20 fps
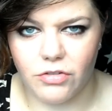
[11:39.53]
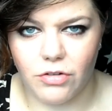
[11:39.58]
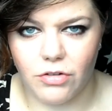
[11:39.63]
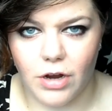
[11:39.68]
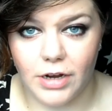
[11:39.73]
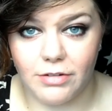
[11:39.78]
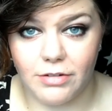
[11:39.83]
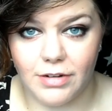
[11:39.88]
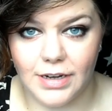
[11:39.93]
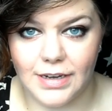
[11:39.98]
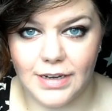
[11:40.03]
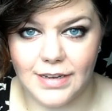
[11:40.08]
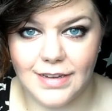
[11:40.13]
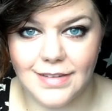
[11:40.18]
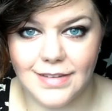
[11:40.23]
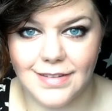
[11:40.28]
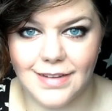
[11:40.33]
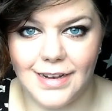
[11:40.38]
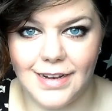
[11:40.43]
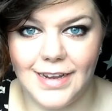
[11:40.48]
I cry
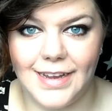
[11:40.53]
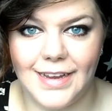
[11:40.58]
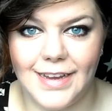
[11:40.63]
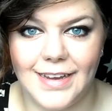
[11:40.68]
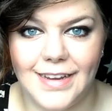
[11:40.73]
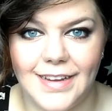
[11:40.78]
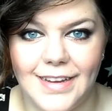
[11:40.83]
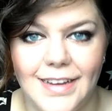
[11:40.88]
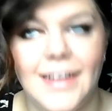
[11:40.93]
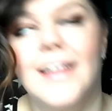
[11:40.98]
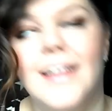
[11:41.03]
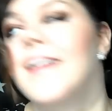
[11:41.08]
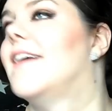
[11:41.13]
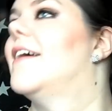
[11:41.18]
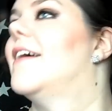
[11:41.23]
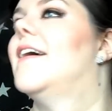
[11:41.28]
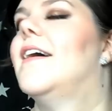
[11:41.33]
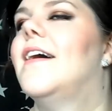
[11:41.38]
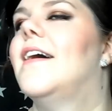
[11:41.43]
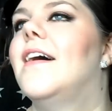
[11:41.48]
really easily,
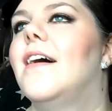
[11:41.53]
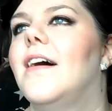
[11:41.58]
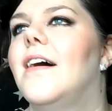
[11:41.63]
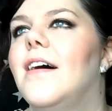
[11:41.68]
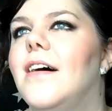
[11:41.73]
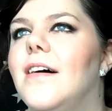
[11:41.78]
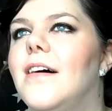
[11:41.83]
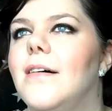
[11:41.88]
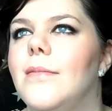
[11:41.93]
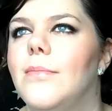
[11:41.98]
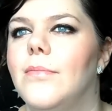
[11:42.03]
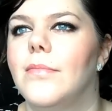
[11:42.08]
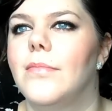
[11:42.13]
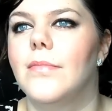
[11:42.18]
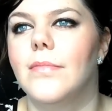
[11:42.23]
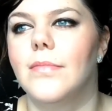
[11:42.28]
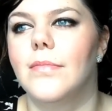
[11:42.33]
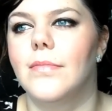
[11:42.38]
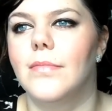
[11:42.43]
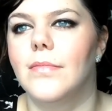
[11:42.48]

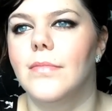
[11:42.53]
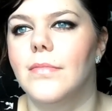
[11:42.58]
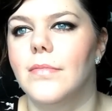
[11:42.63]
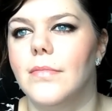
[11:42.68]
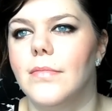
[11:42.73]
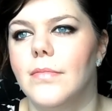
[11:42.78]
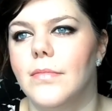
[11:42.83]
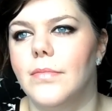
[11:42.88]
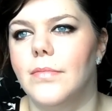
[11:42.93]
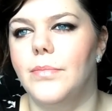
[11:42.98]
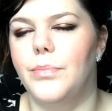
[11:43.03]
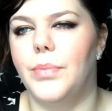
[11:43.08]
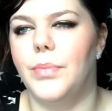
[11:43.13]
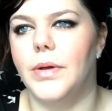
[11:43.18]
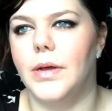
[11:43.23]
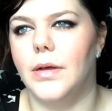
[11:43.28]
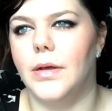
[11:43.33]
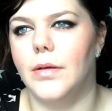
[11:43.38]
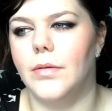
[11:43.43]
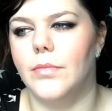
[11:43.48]
um,
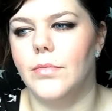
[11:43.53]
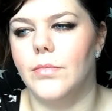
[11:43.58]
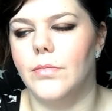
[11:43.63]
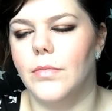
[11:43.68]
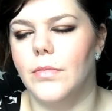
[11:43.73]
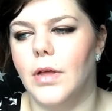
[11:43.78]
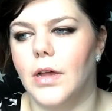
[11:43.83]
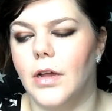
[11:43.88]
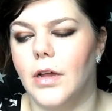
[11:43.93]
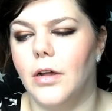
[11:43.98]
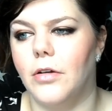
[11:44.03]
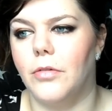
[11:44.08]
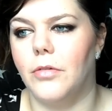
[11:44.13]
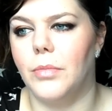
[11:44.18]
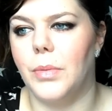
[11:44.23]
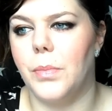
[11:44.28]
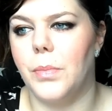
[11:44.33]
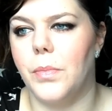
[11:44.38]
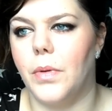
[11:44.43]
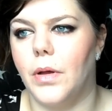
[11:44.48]
but I
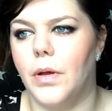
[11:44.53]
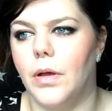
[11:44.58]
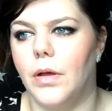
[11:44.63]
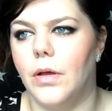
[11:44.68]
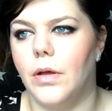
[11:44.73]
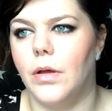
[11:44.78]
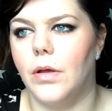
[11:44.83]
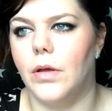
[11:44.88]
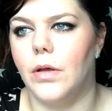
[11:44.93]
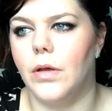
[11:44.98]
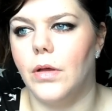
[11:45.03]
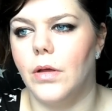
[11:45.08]
can't remember.